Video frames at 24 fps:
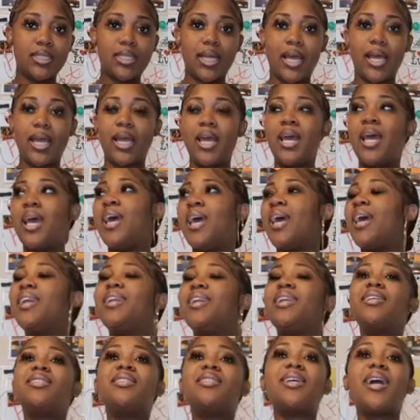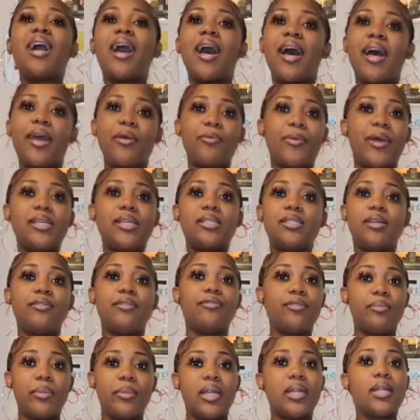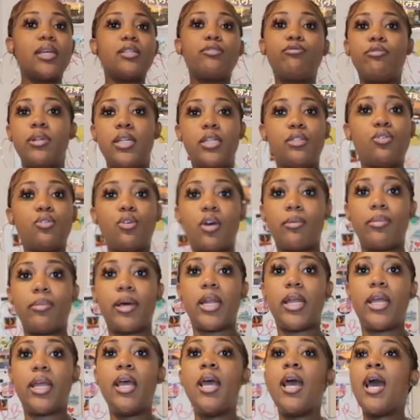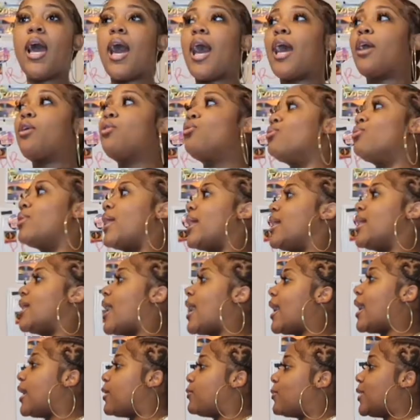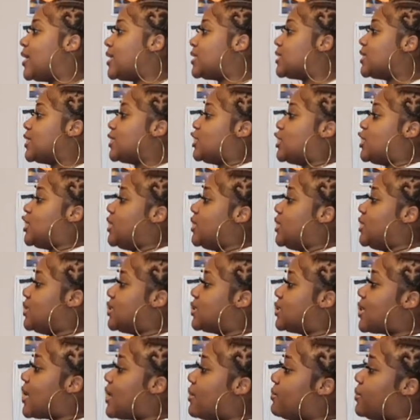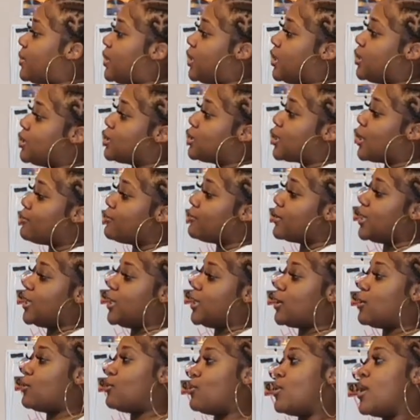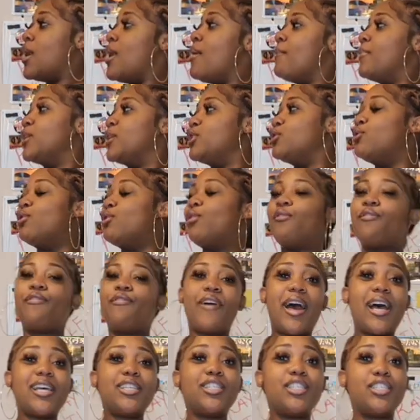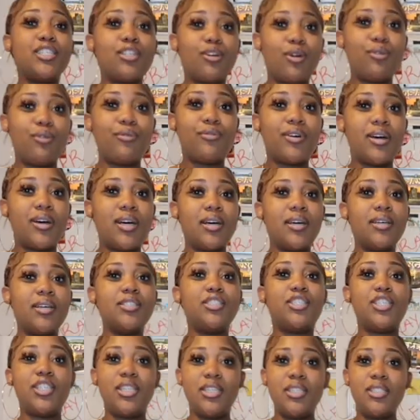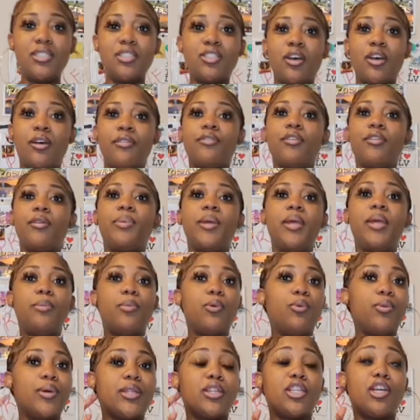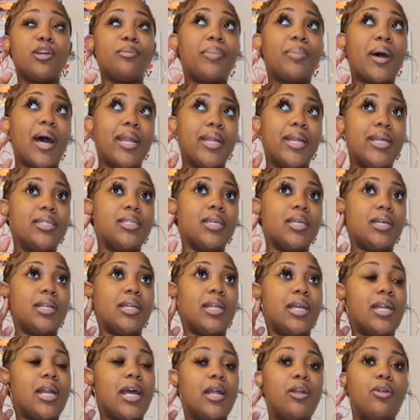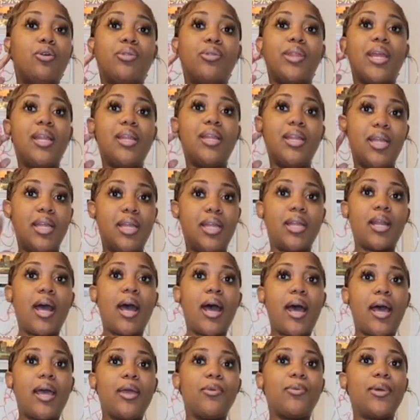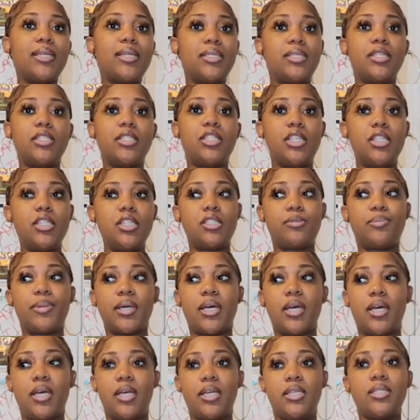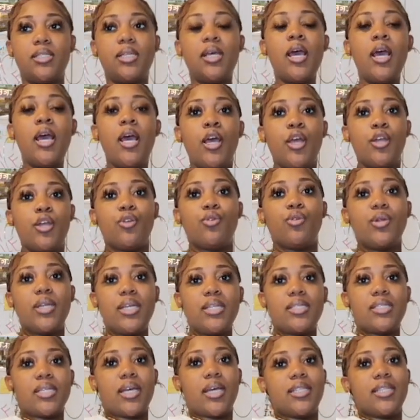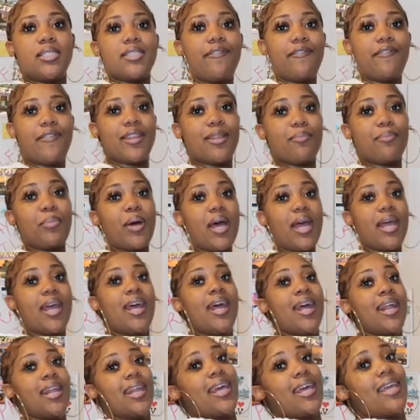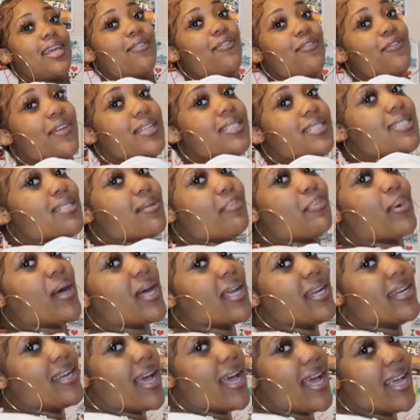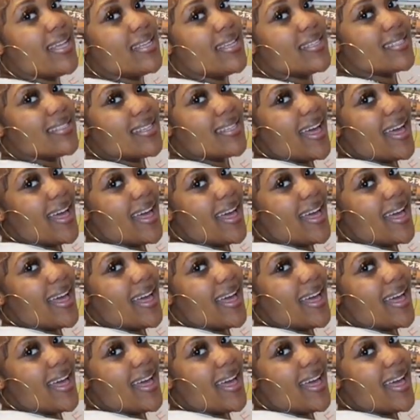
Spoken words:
Like, and it's the high-waisted for me. Let's really talk about it. I don't like high-waisted jeans that much. I really don't. But, you know, Fashion Nova jeans are for people with their body done. And I know they need high-waisted jeans because you need something to fit the butt. Like, it fits the butt nice.